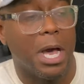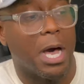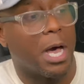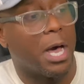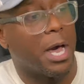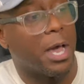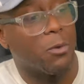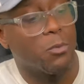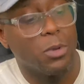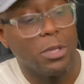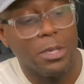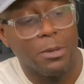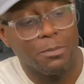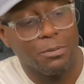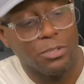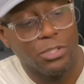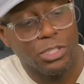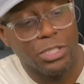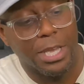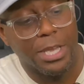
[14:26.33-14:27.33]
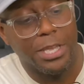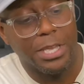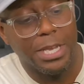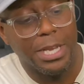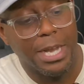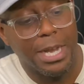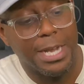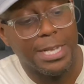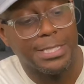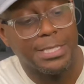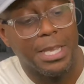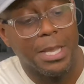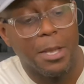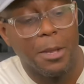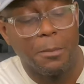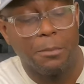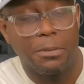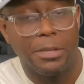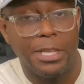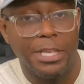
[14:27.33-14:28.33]
I really appreciate you guys.
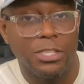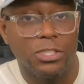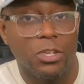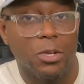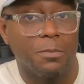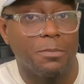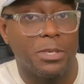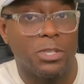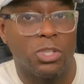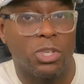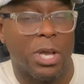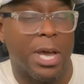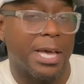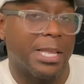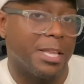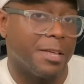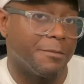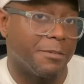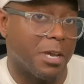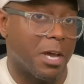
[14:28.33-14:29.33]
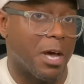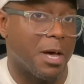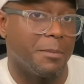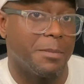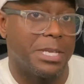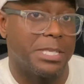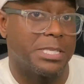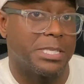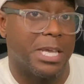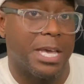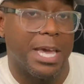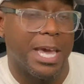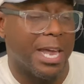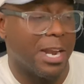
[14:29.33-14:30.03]
Please don't be shy, leave comments,